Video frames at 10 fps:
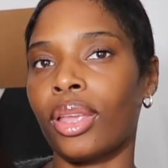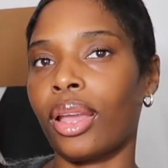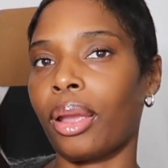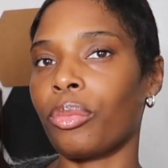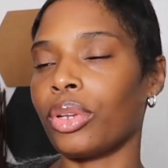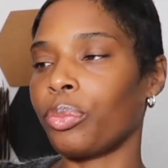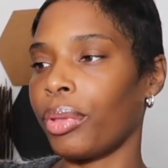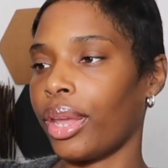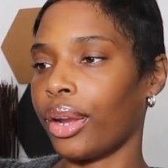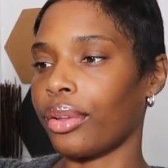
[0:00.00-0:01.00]
I would
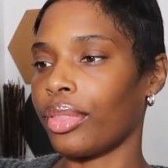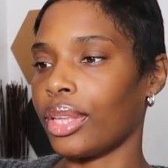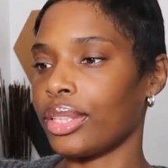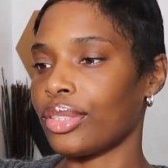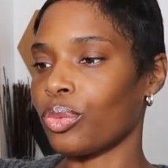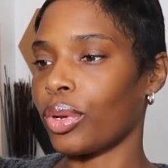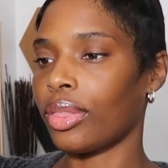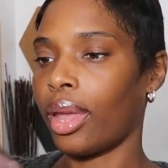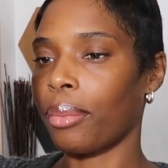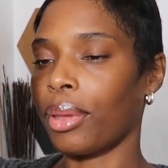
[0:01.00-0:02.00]
pair this with
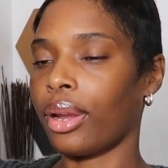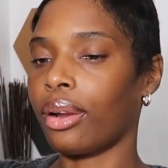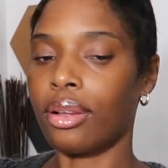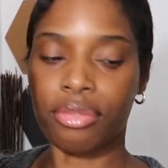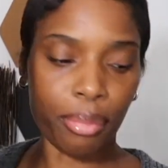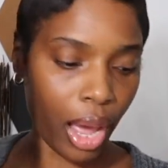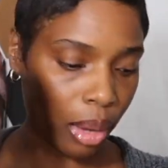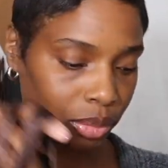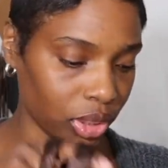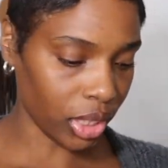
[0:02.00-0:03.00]
a pair of
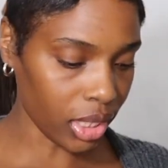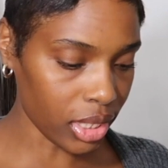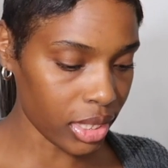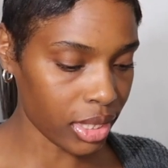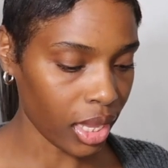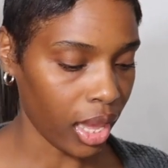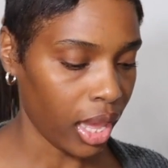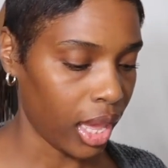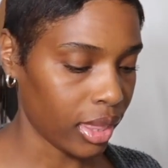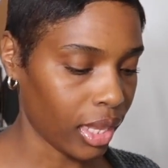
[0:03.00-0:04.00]
mom jeans.
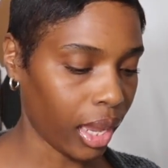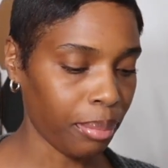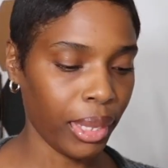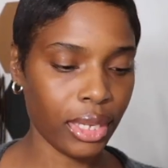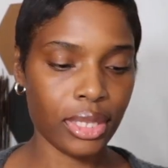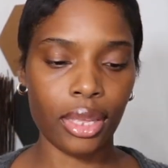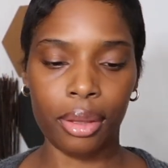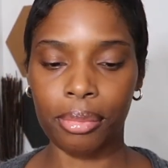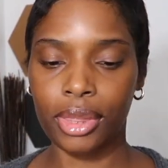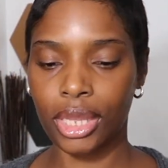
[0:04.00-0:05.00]
And then I picked
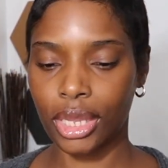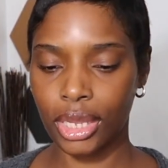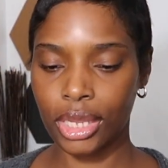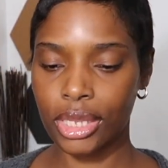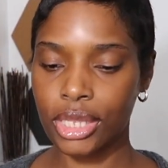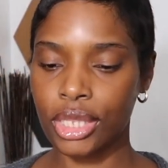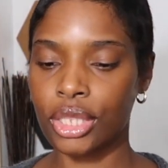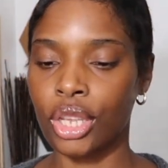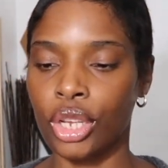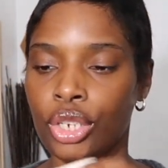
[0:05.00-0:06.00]
up these
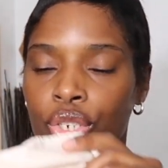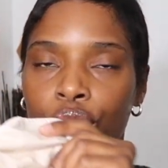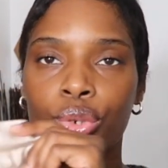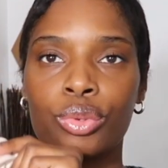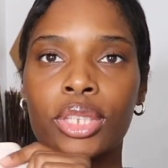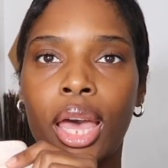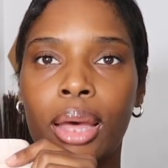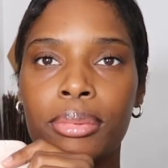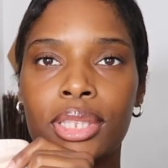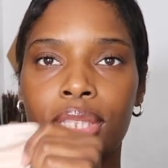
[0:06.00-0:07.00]
two
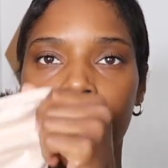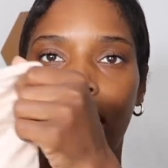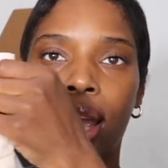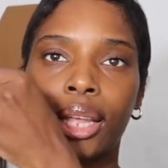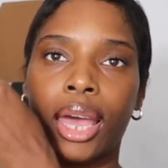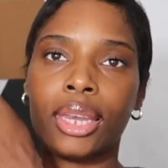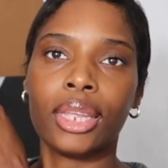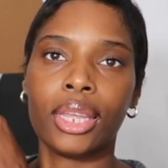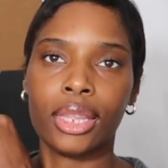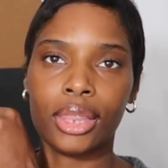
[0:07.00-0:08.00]
tops. I got
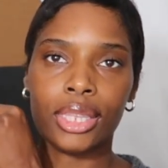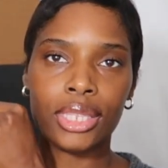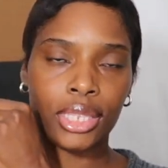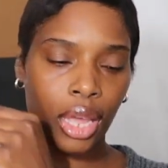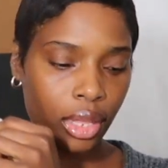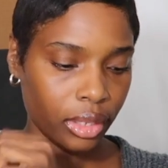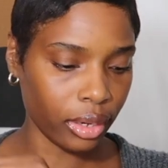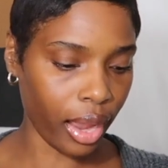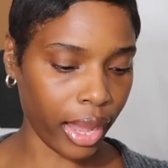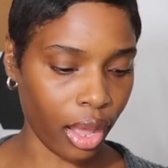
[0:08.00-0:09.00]
it in this
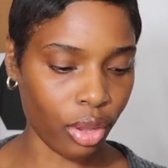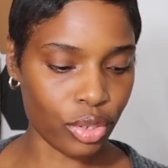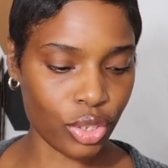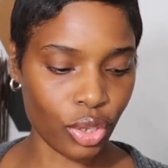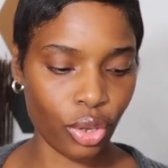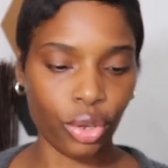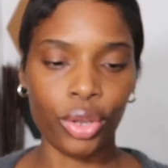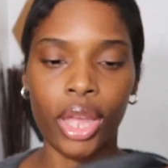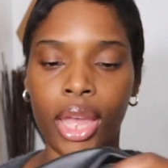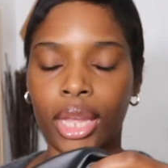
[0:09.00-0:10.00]
color. I also
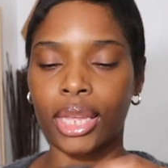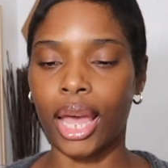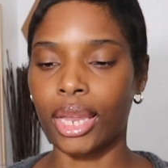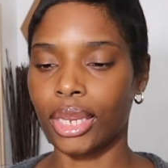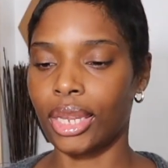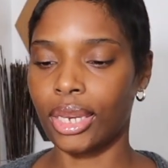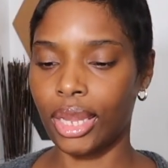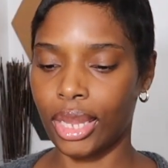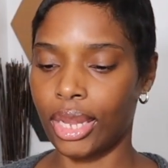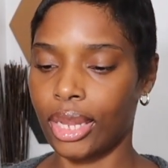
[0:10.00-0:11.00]
got it
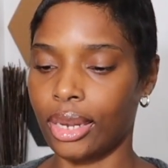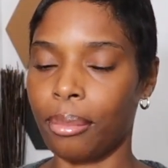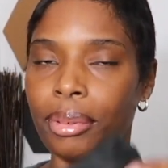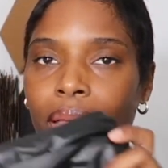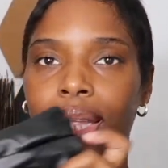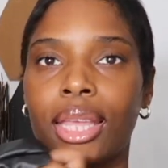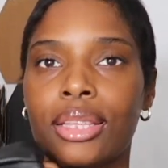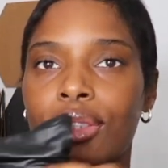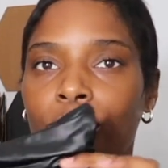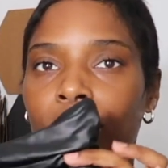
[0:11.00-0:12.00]
in black
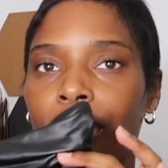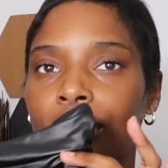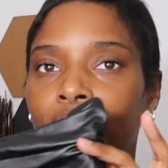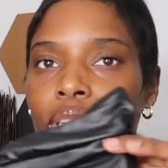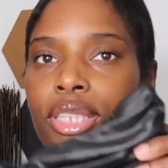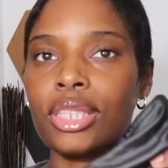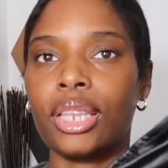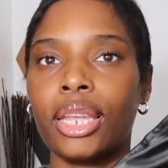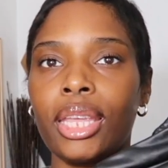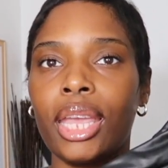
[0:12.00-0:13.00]
as well, just
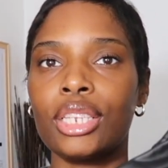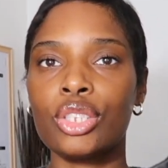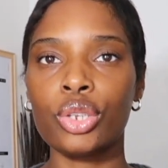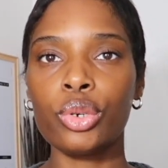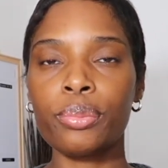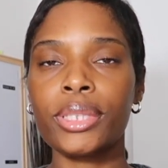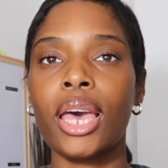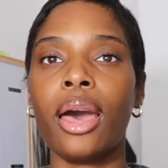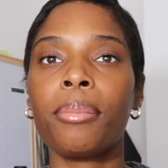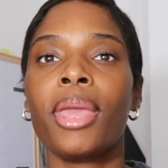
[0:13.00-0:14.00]
like a tube
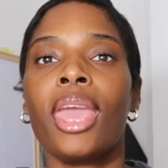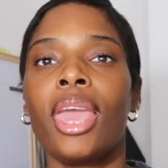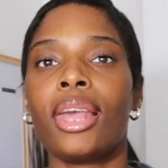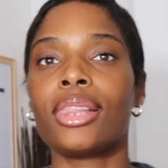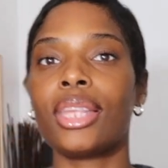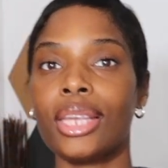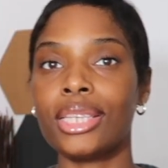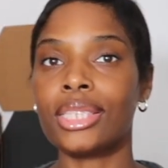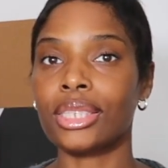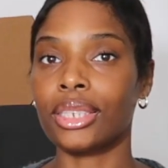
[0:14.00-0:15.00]
top, and
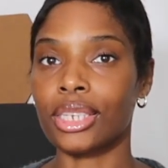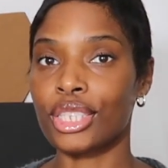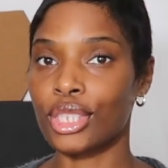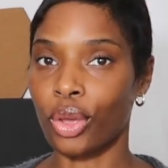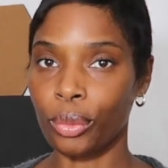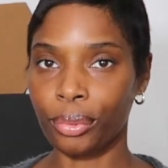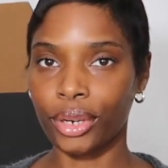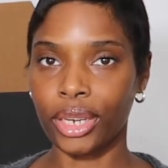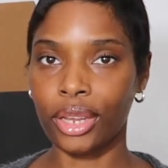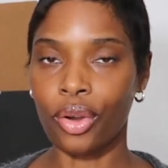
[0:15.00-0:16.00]
these look so
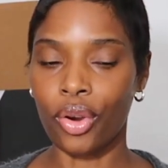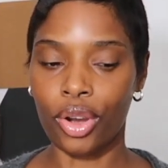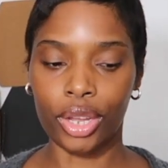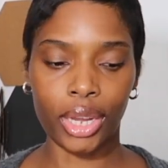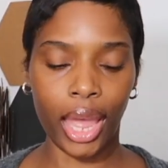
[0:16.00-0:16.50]
pretty on.